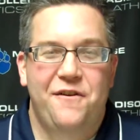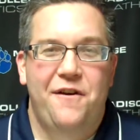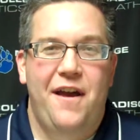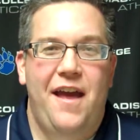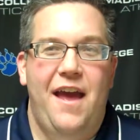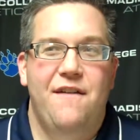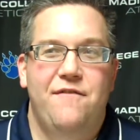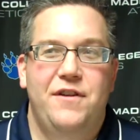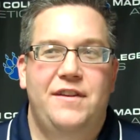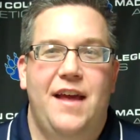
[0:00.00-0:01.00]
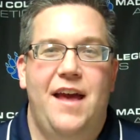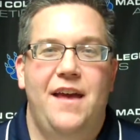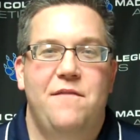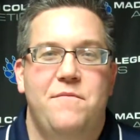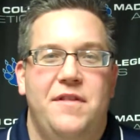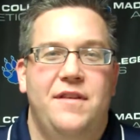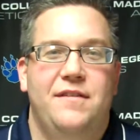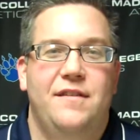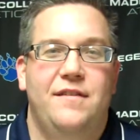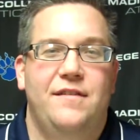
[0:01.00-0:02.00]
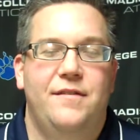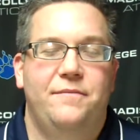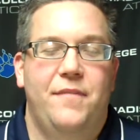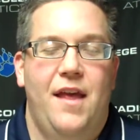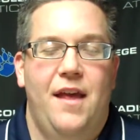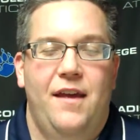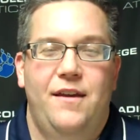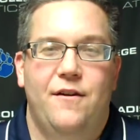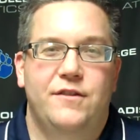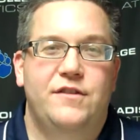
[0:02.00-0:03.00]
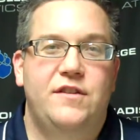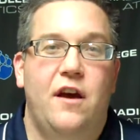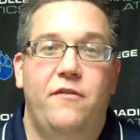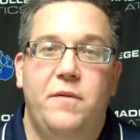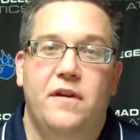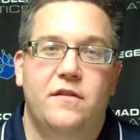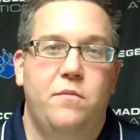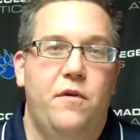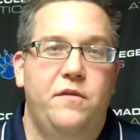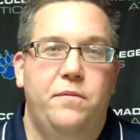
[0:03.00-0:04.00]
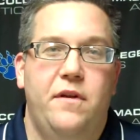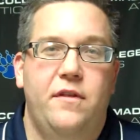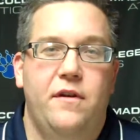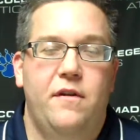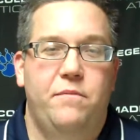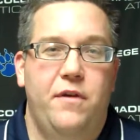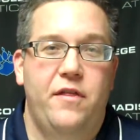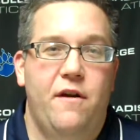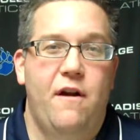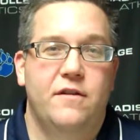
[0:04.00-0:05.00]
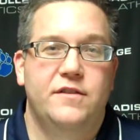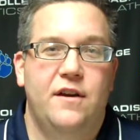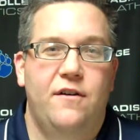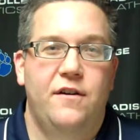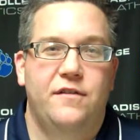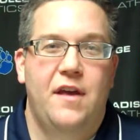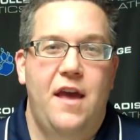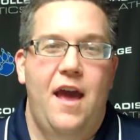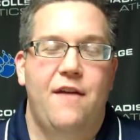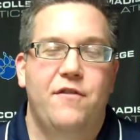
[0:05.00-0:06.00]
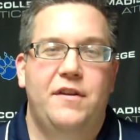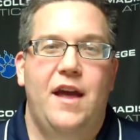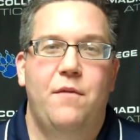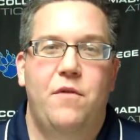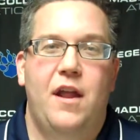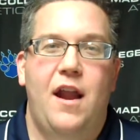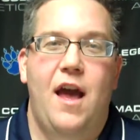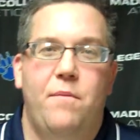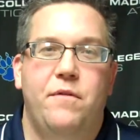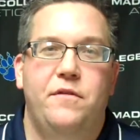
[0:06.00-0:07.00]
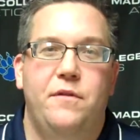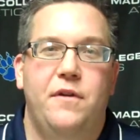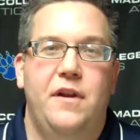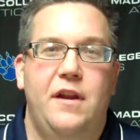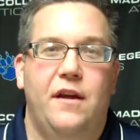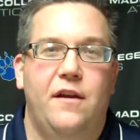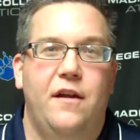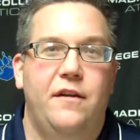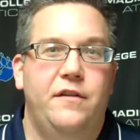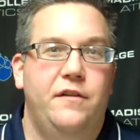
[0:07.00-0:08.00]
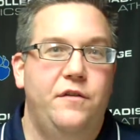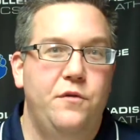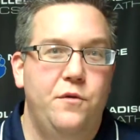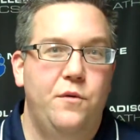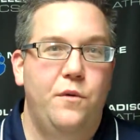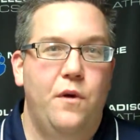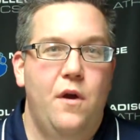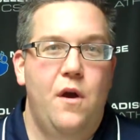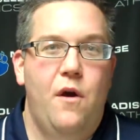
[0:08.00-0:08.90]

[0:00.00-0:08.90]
You know, every time, and this is you know, it's tough because the boys played their played their hearts out. Is every time we had an opportunity to cut it to two